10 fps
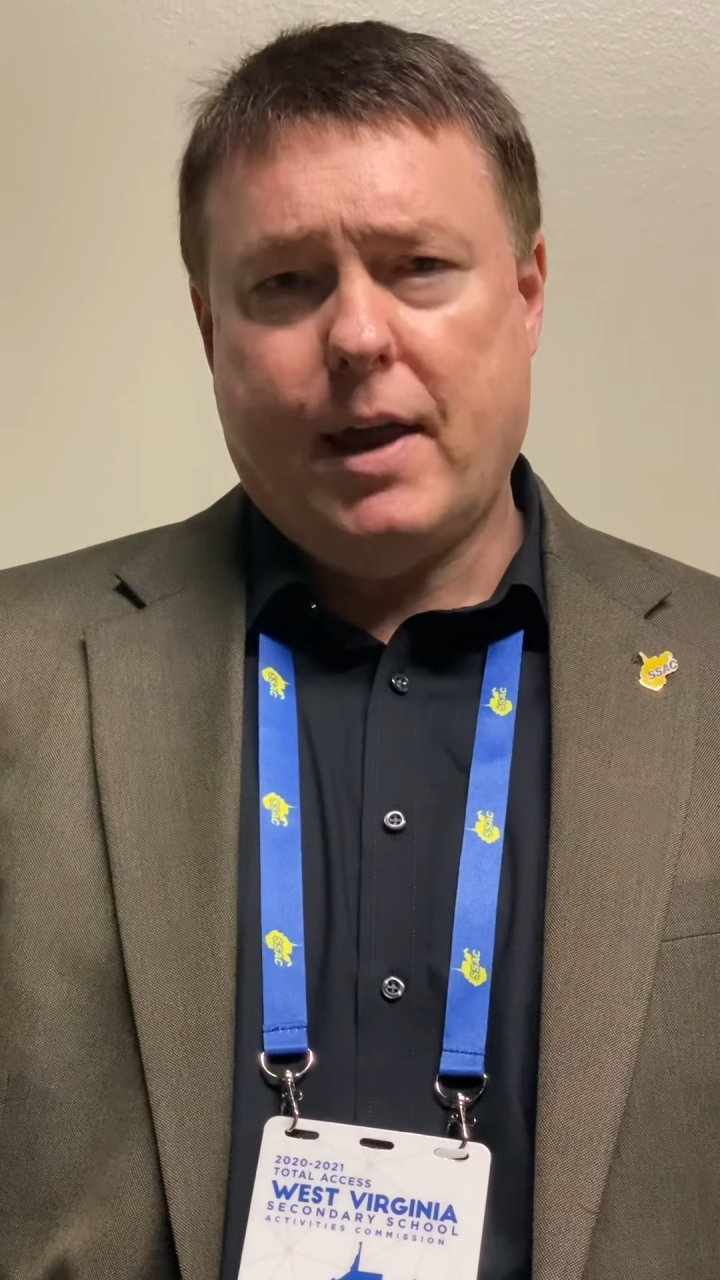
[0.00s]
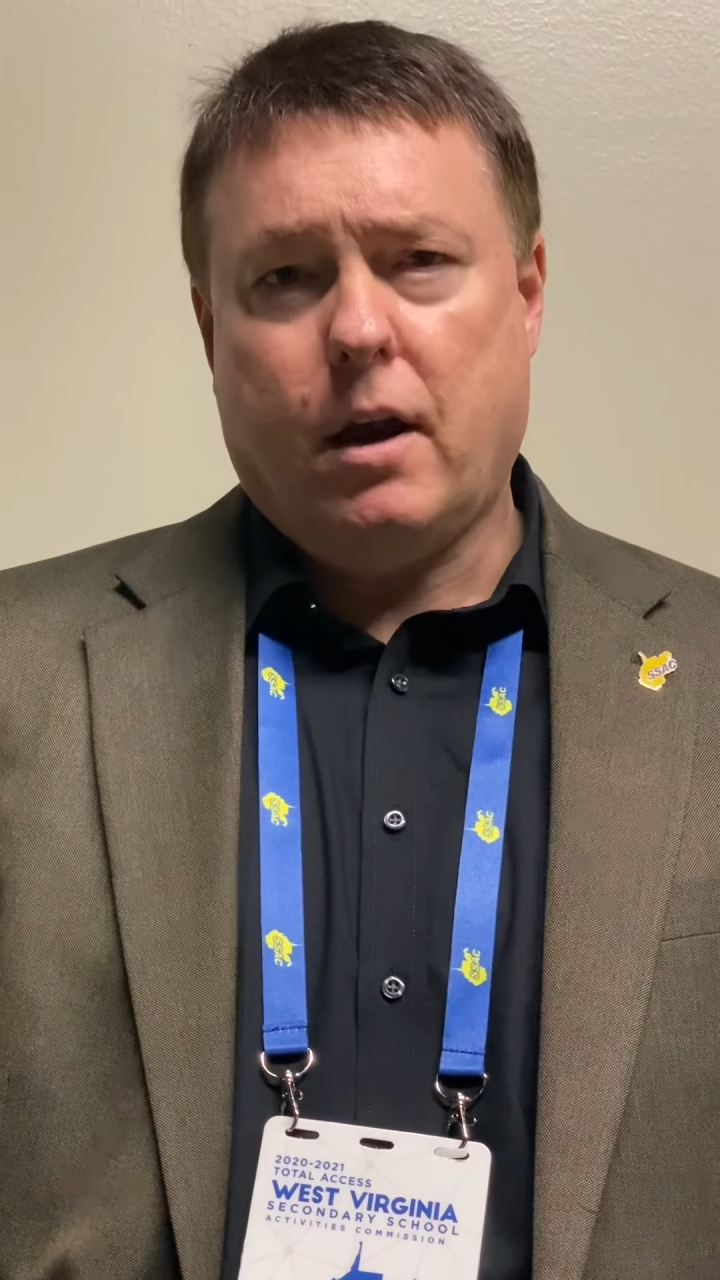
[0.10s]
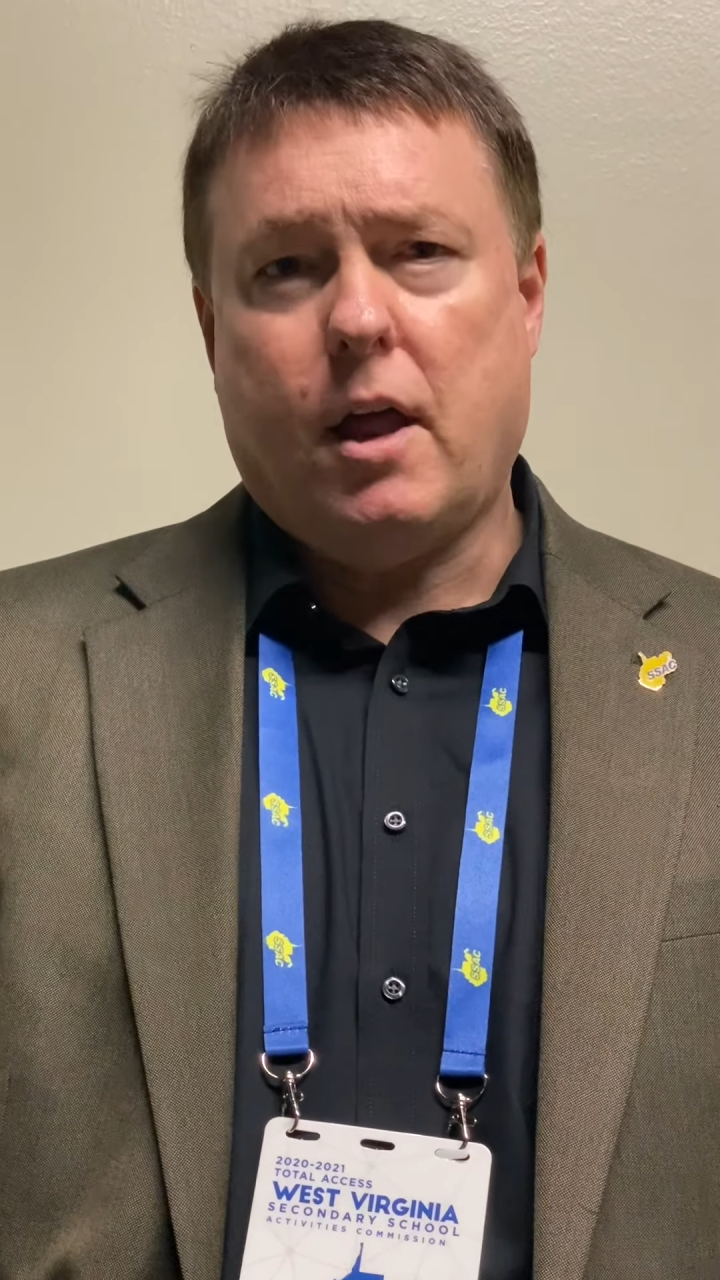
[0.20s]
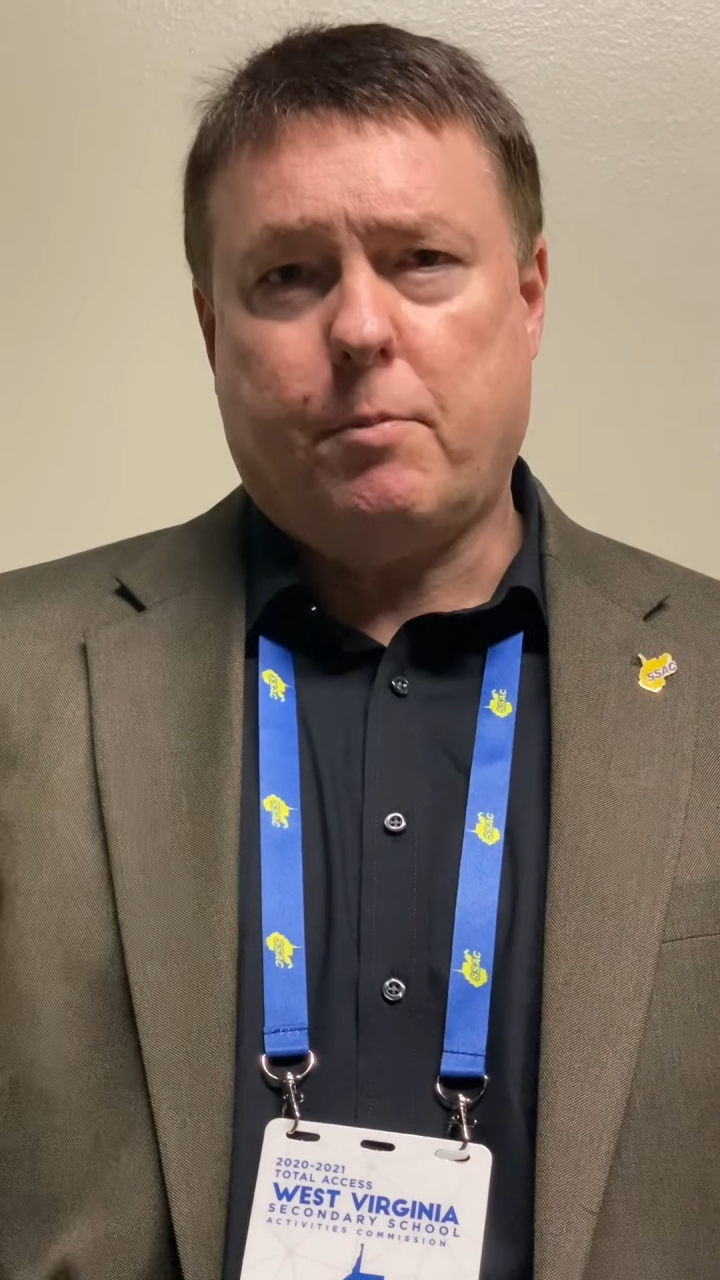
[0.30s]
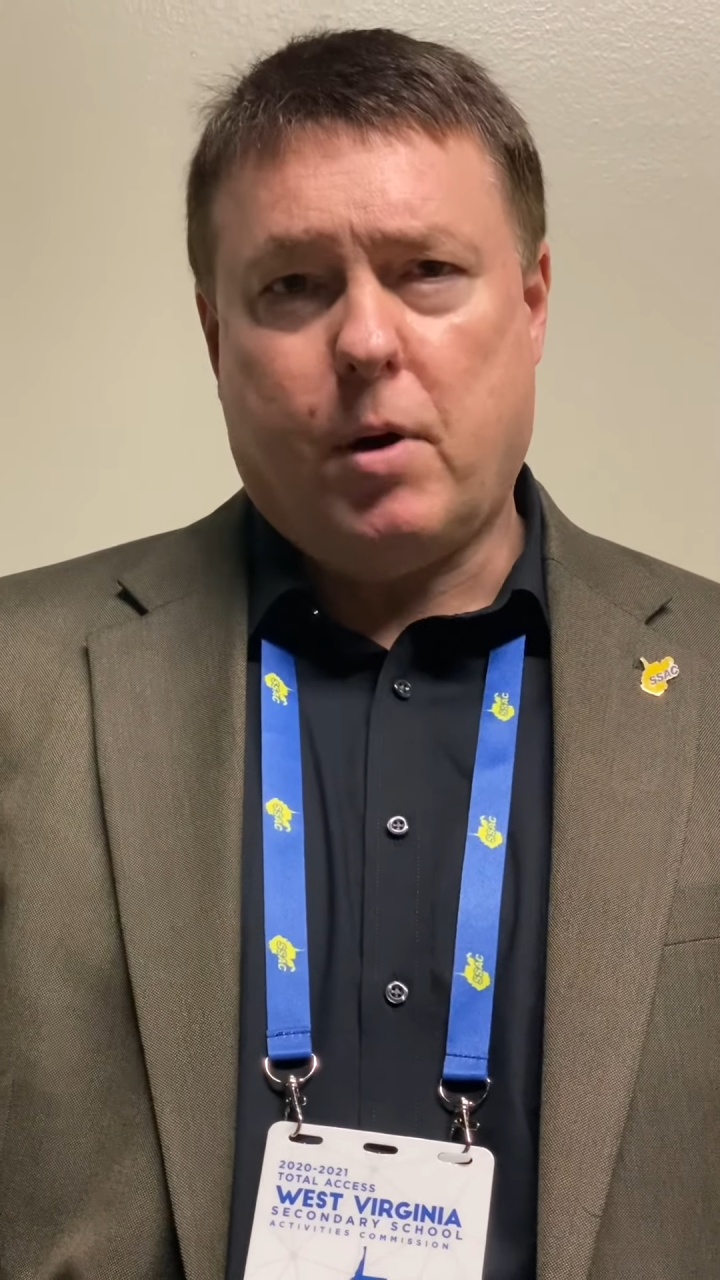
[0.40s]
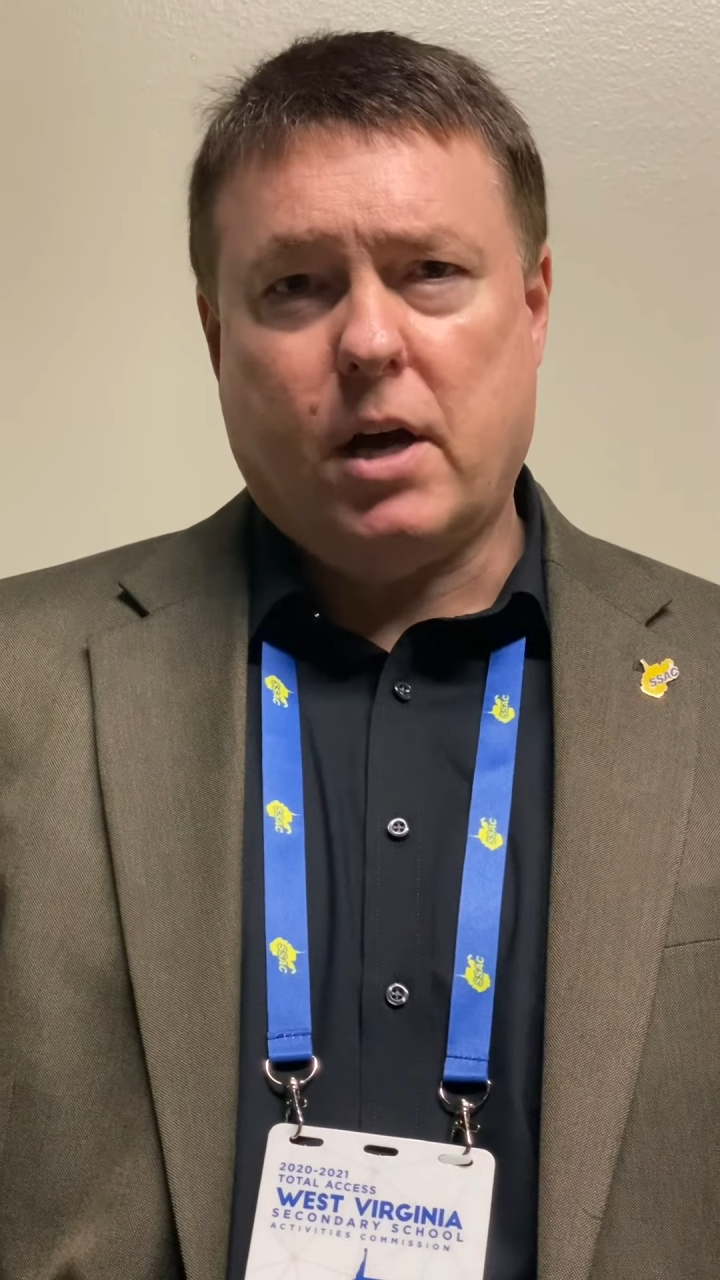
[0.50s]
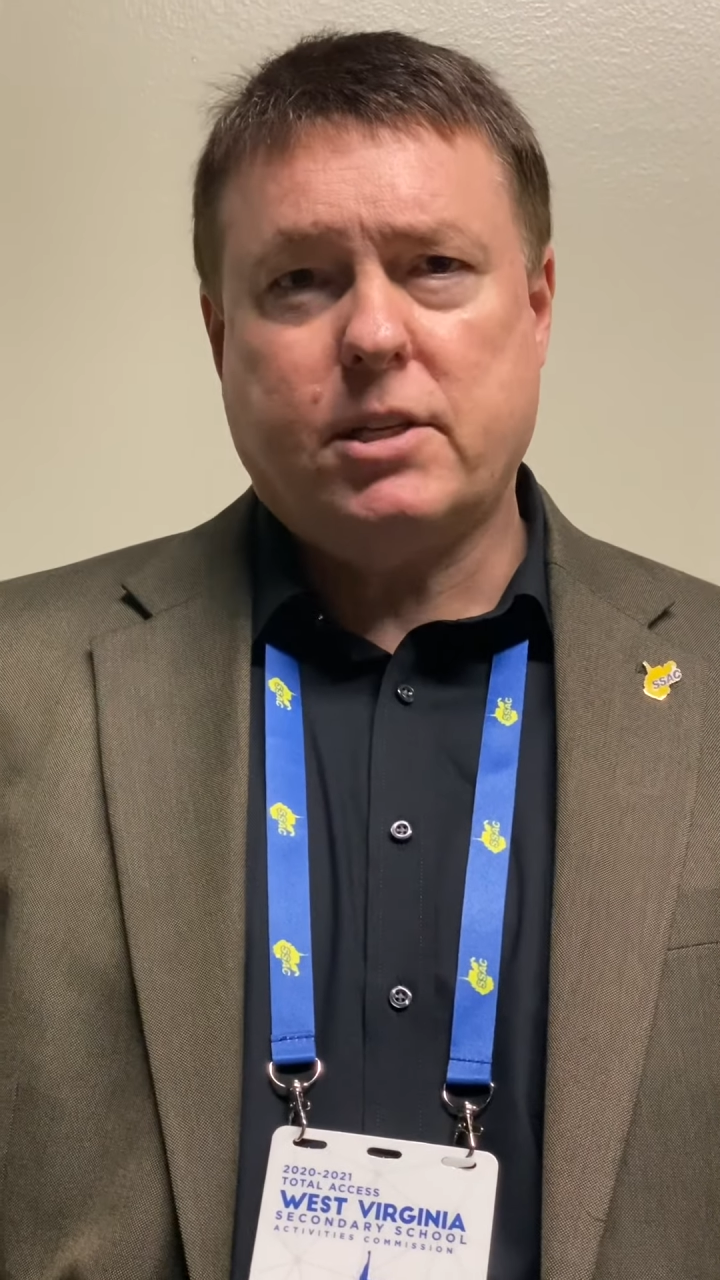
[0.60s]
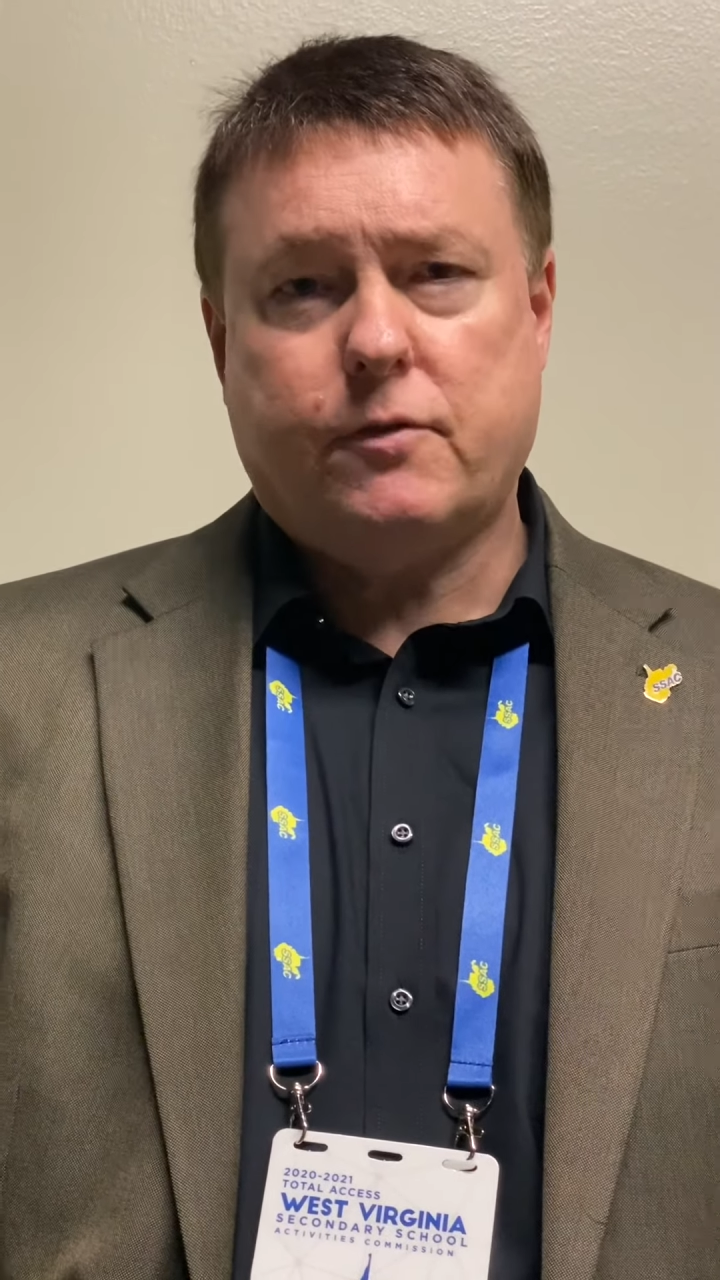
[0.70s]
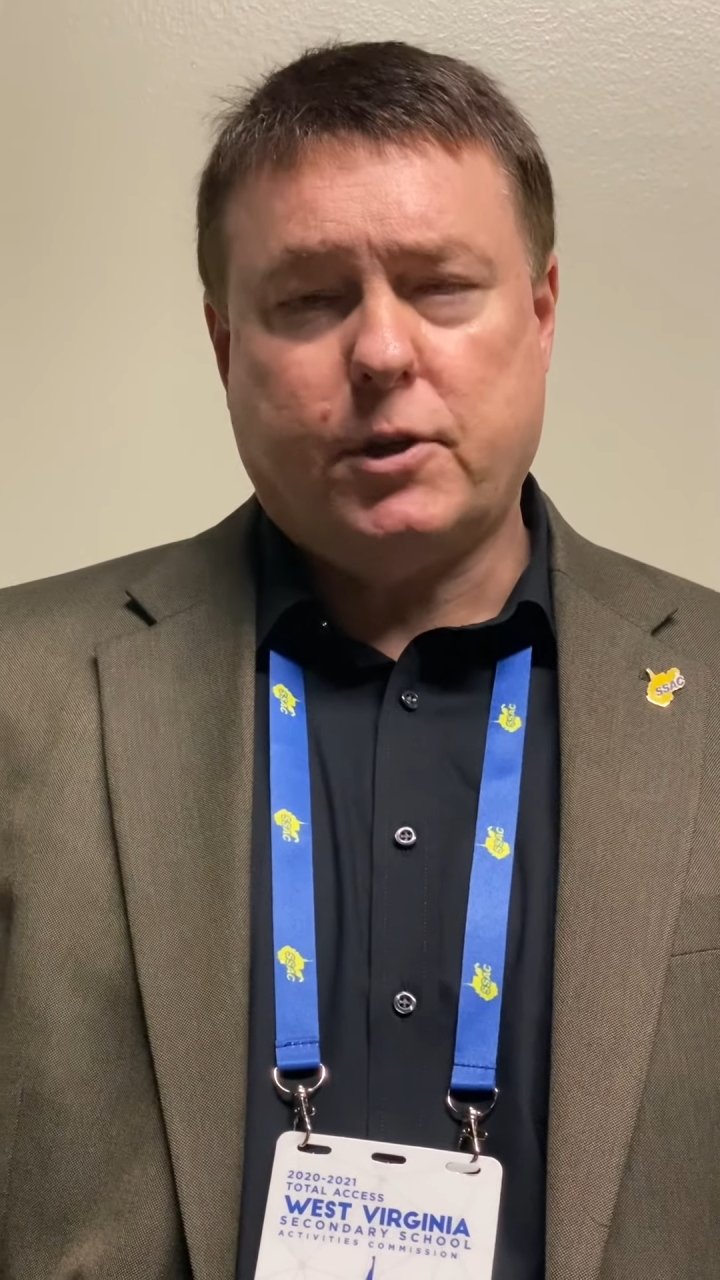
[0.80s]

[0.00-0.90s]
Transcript: a lot of positive